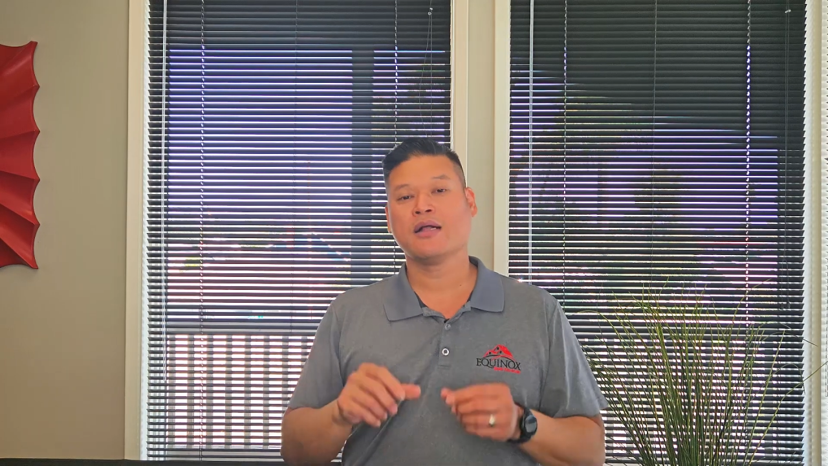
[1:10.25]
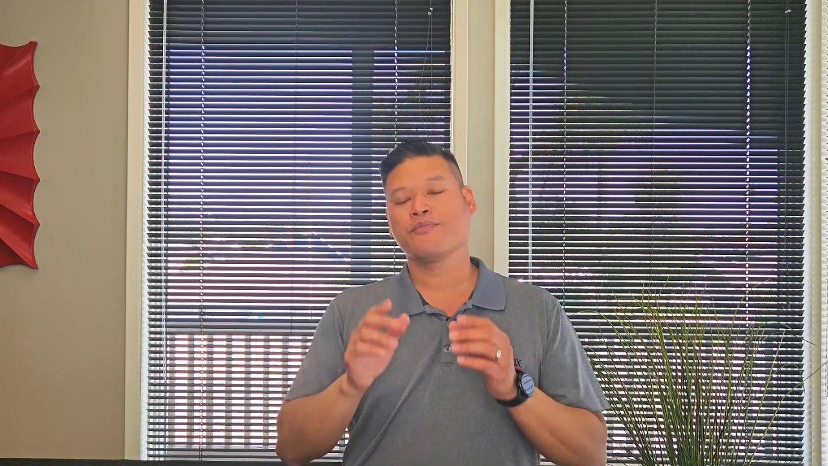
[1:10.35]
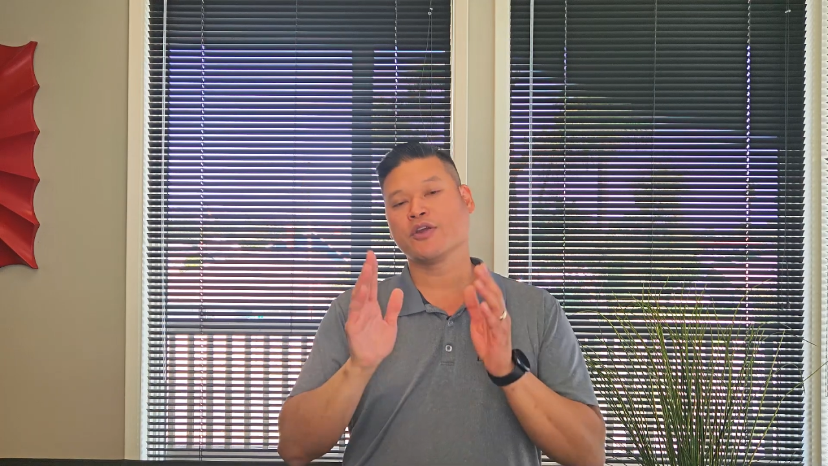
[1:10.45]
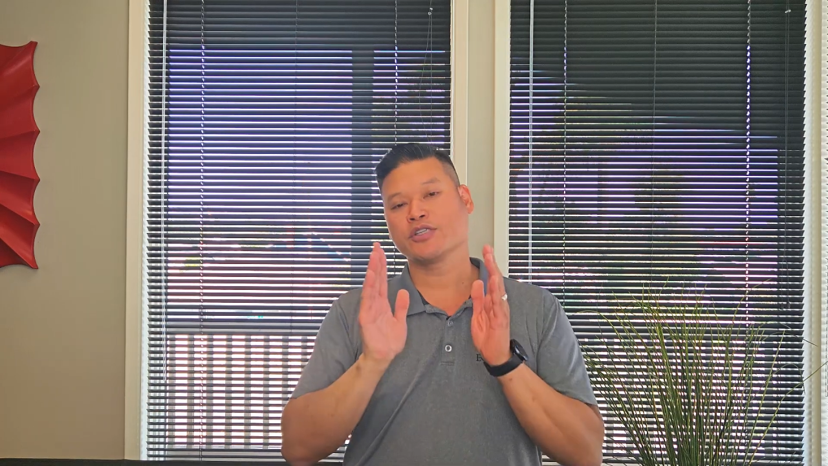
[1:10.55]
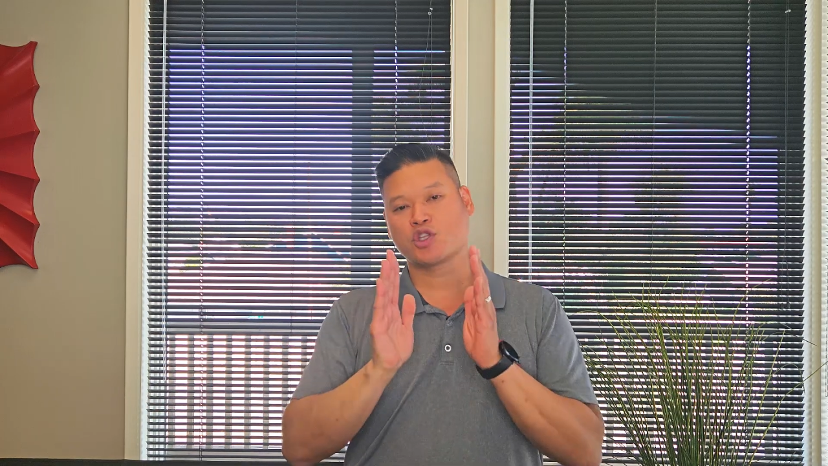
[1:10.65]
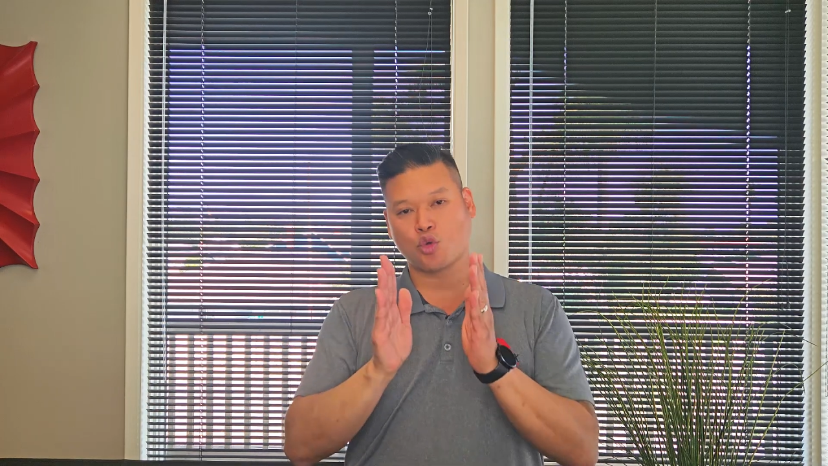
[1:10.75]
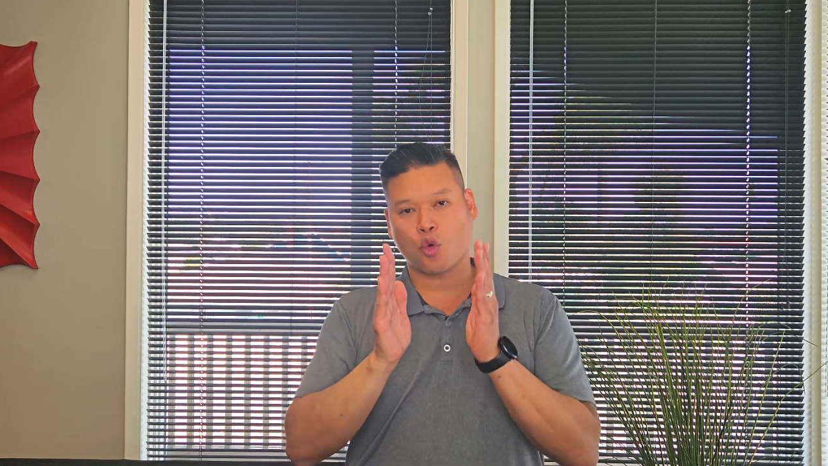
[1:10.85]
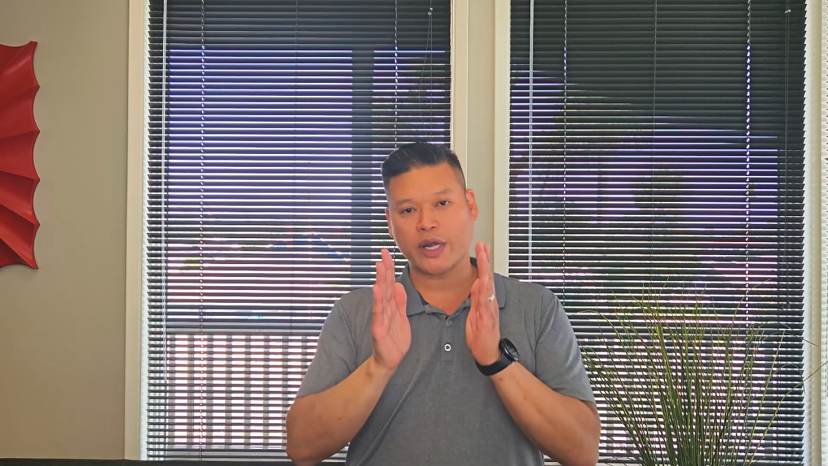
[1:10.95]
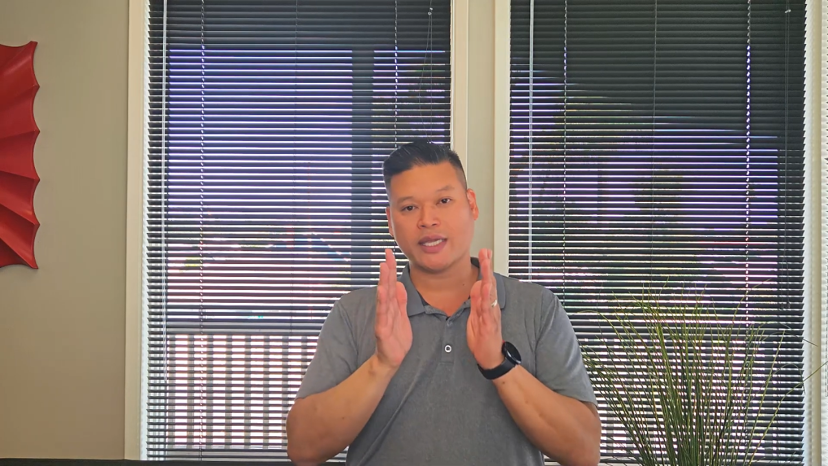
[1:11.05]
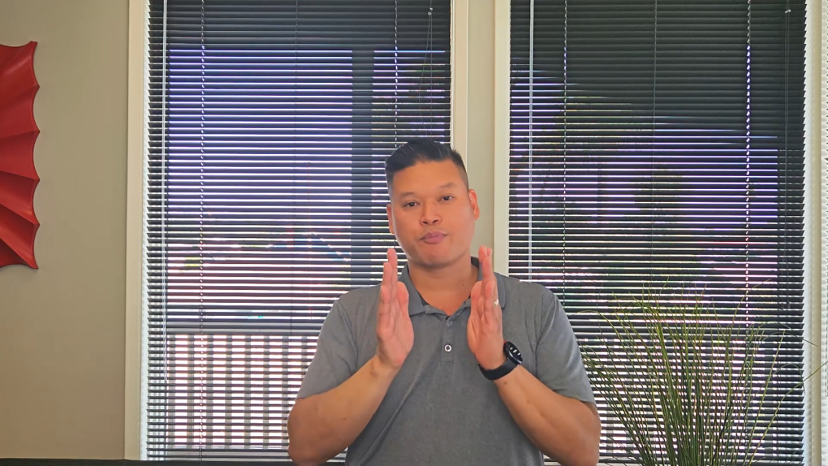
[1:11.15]
there's a
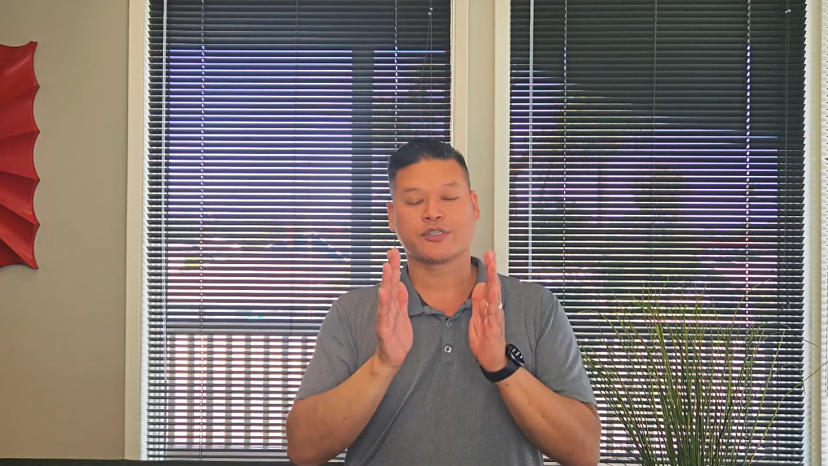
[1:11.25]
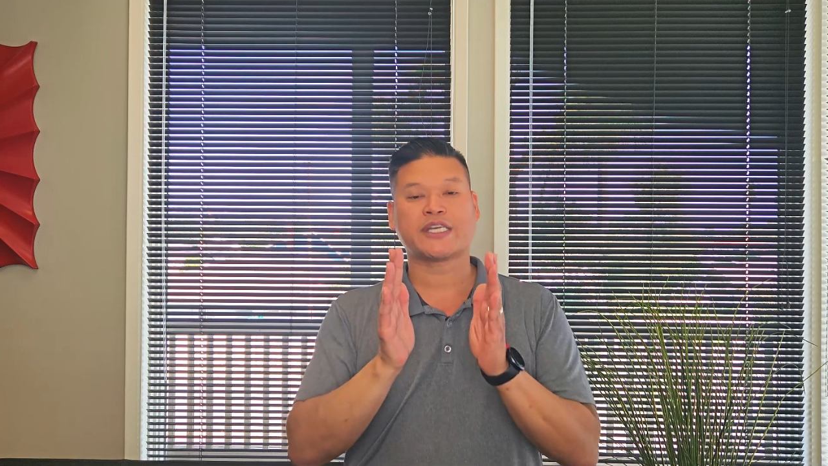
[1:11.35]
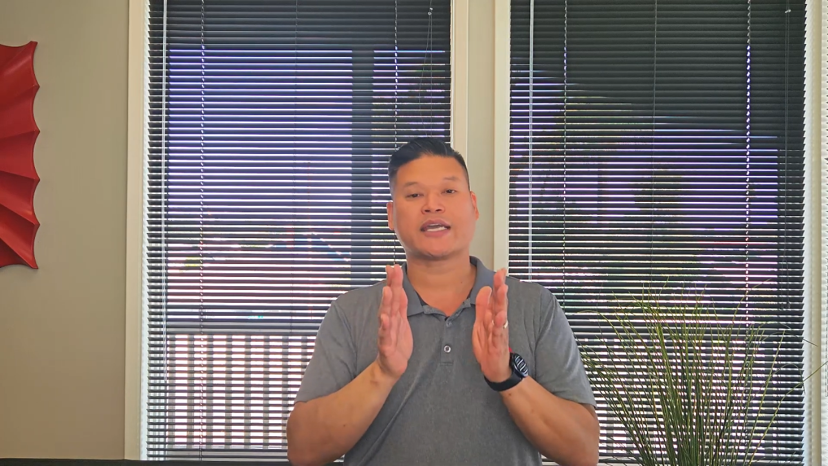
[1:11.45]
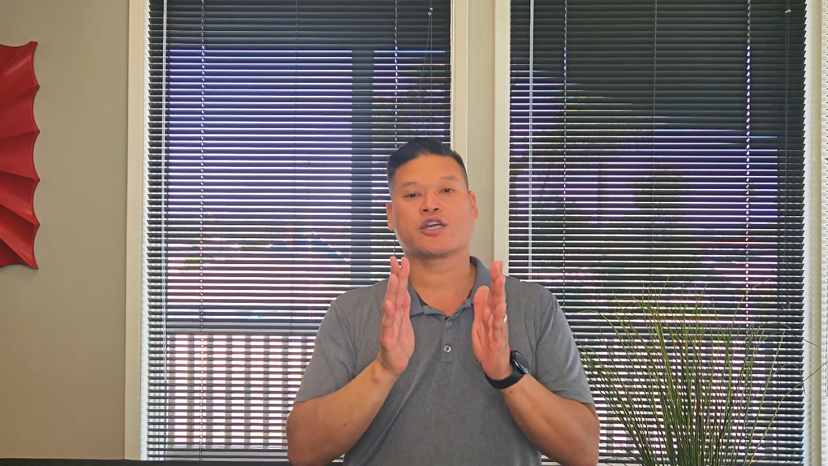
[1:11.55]
20%